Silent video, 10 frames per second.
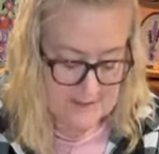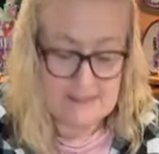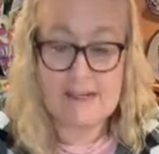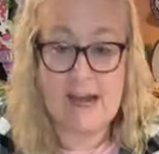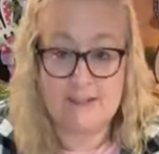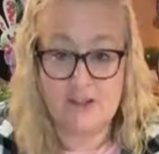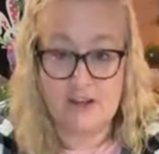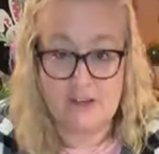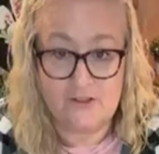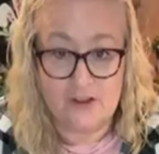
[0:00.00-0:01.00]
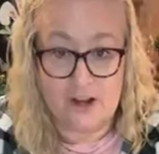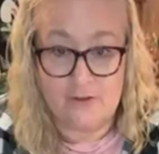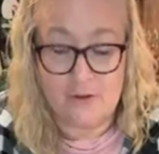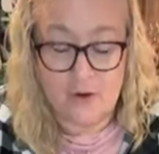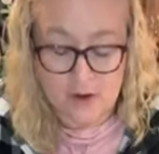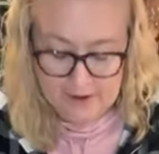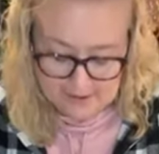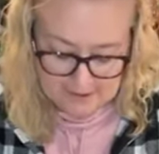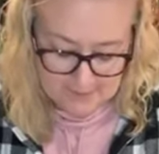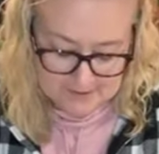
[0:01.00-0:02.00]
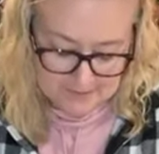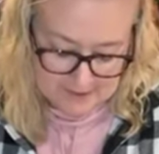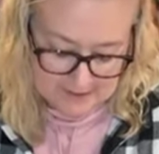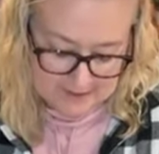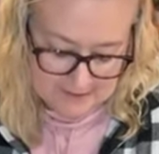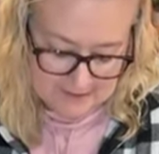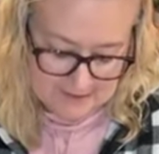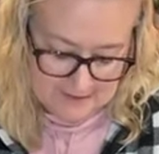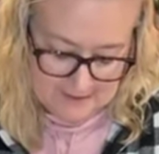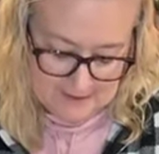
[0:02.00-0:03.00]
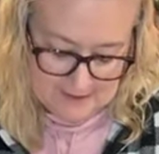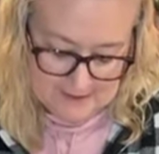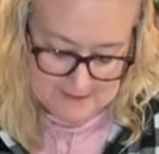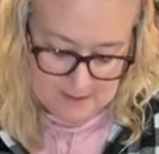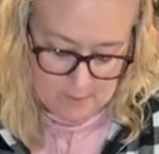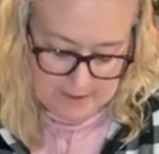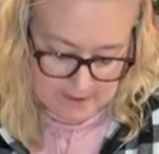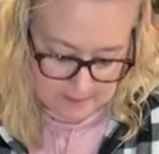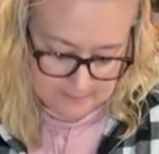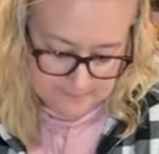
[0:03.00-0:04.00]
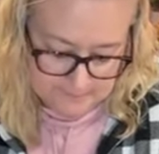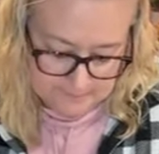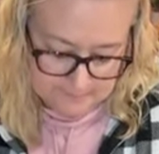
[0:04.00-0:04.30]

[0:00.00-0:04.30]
I was at the doctor yesterday for it, and he was funny. He's like, well,